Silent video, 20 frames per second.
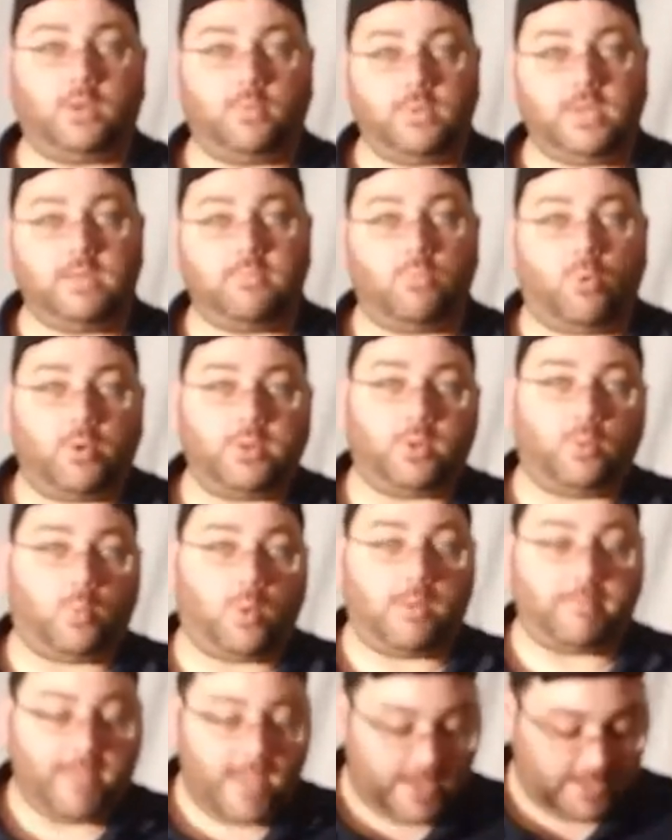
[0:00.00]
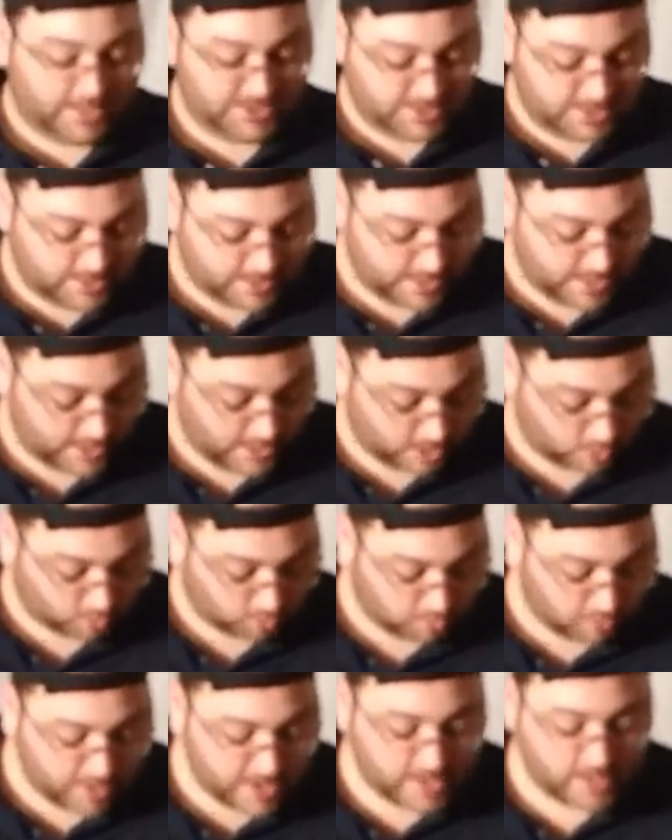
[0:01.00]
You would need more than one magazine, and a
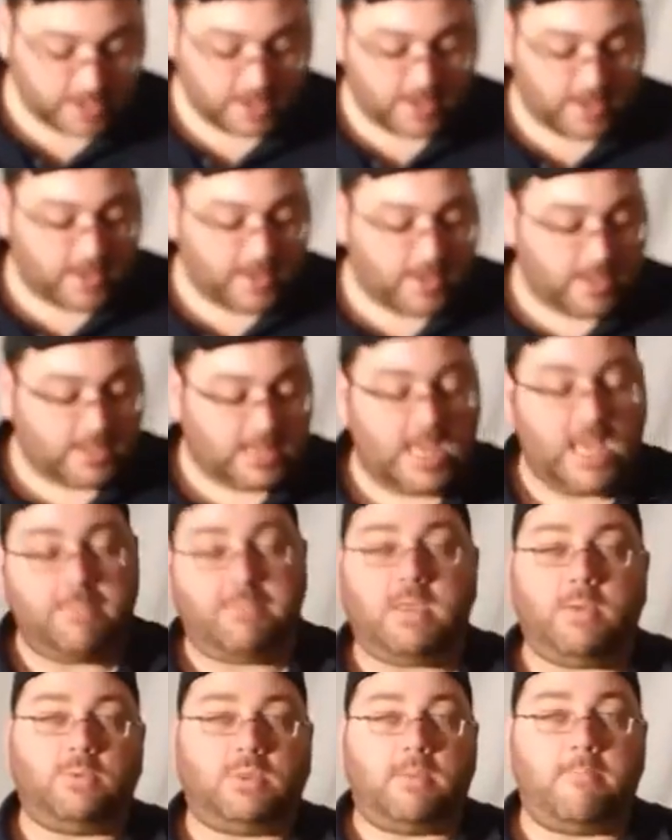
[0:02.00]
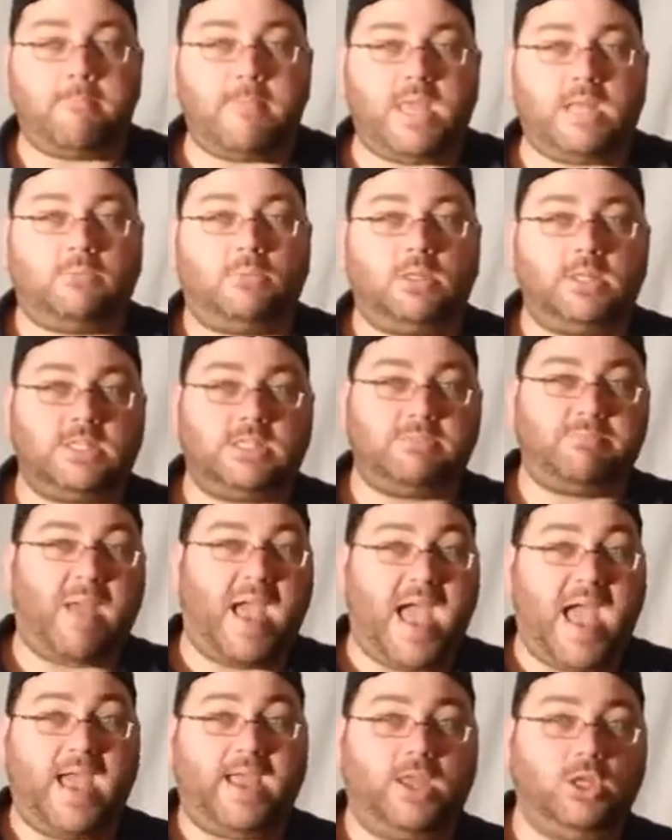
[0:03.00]
great, keeping with the minimalist
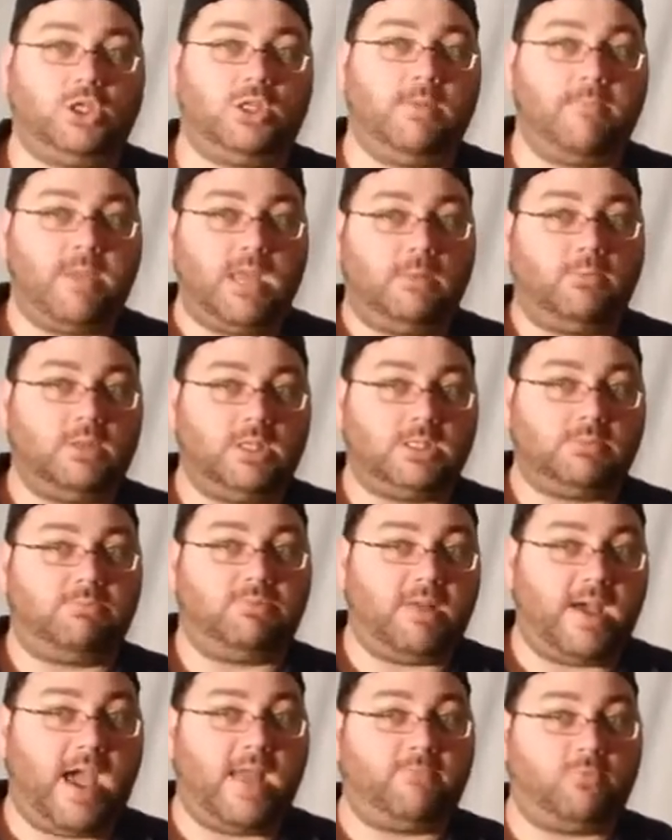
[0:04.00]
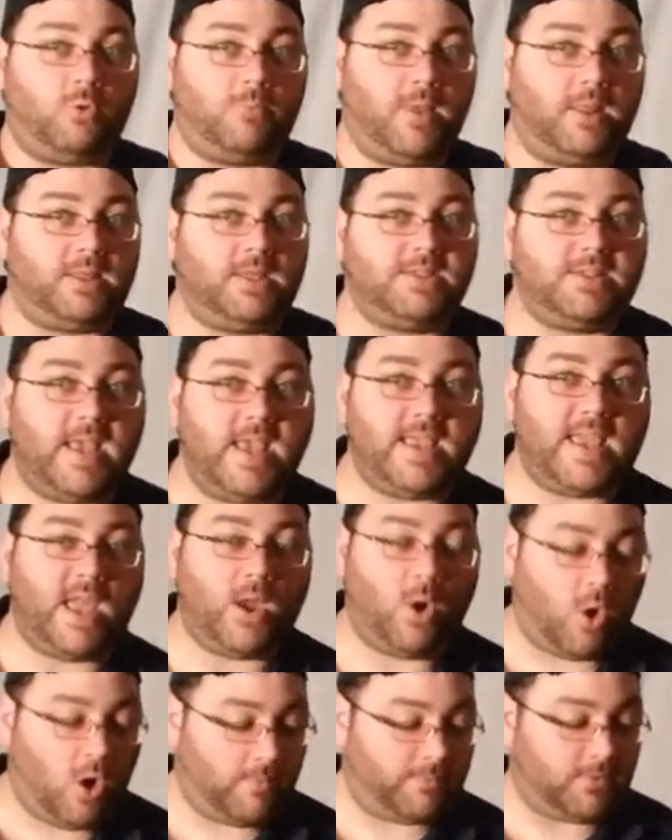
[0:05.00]
package, the minimalist platform that this AK
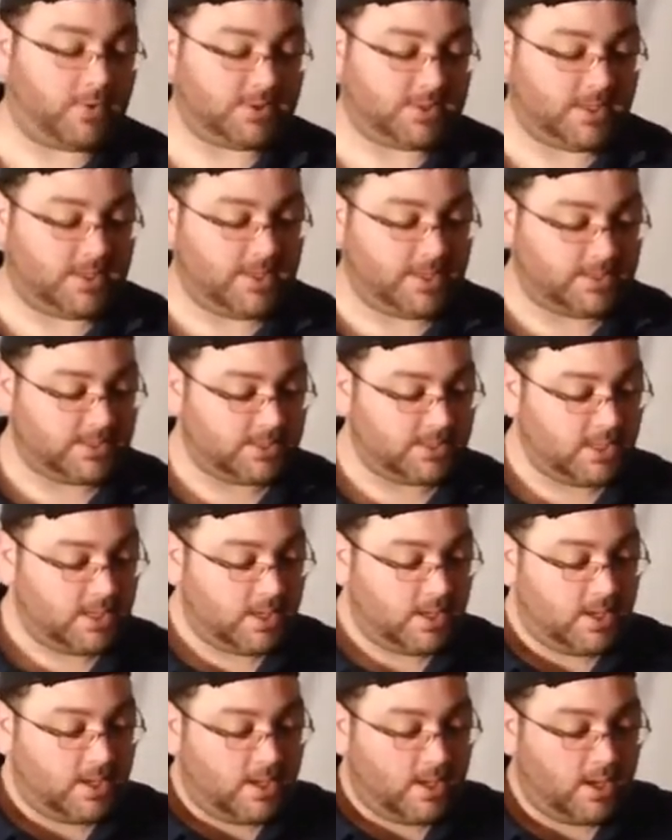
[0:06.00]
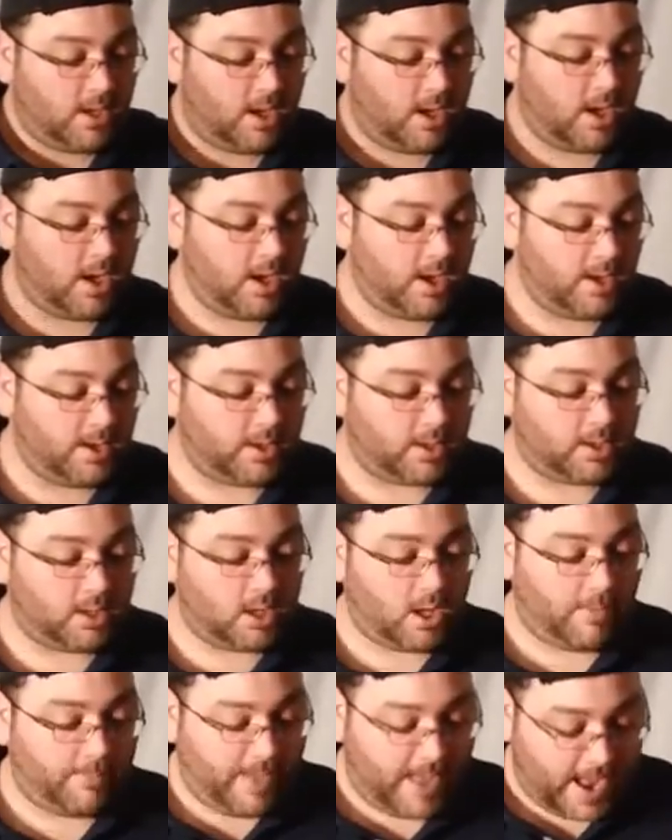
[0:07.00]
offers and its
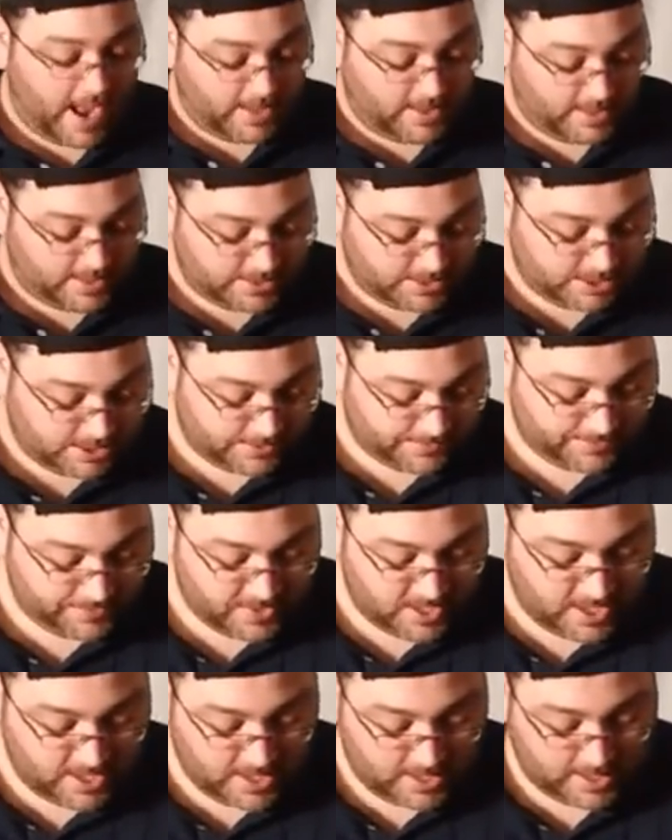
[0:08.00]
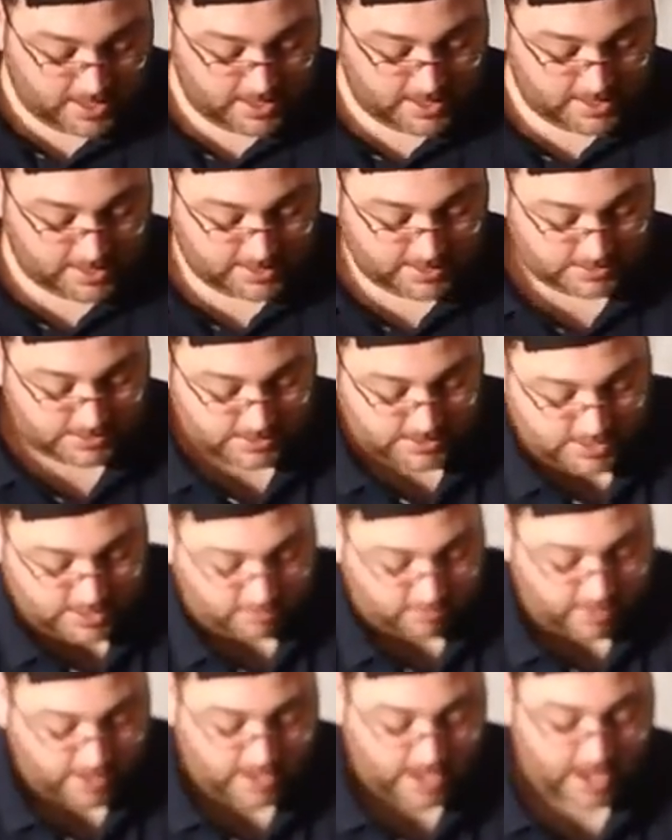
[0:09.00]
compactness, is a
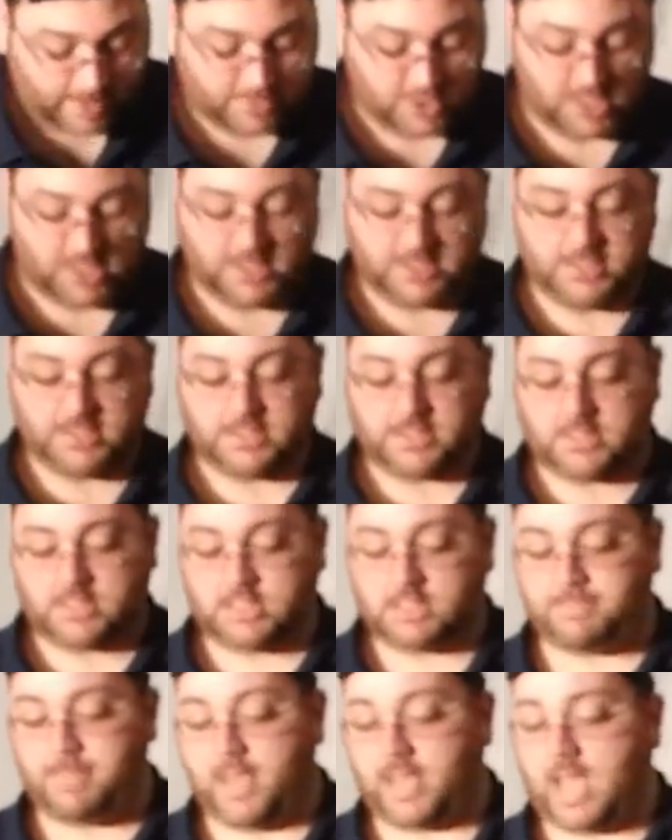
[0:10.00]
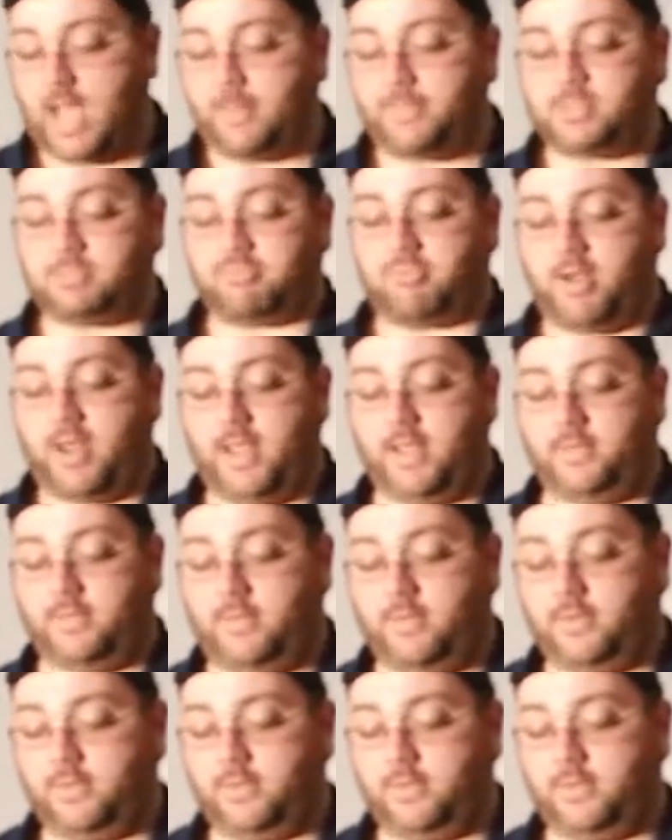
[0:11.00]
great option is this Spec Ops brand.